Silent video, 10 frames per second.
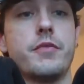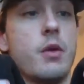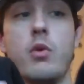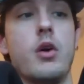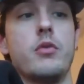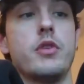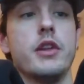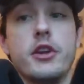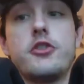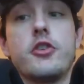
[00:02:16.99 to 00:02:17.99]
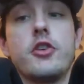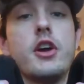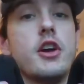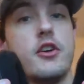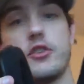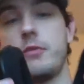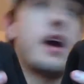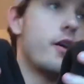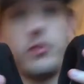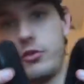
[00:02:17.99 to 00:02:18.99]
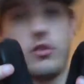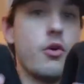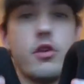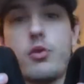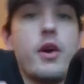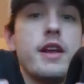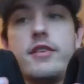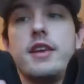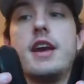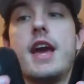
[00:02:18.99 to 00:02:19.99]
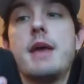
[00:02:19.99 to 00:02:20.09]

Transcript: It won't, unless you're somehow going crazy.